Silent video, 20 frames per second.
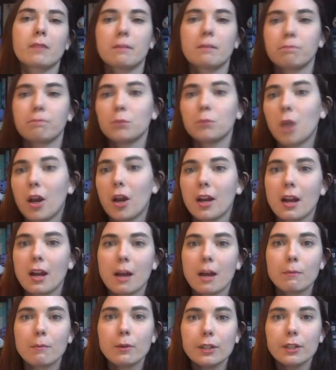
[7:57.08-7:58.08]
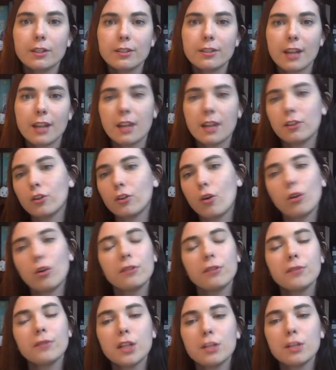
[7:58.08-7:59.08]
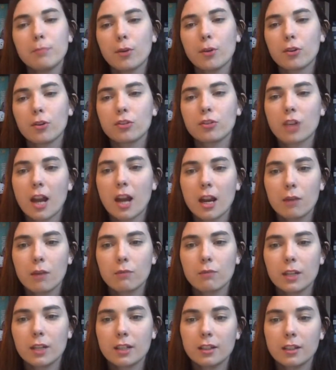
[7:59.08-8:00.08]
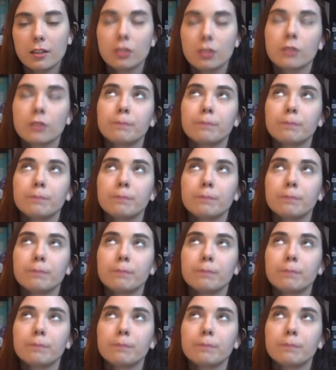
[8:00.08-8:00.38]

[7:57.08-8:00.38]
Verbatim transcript: Now, I am going to say that all of these books I rated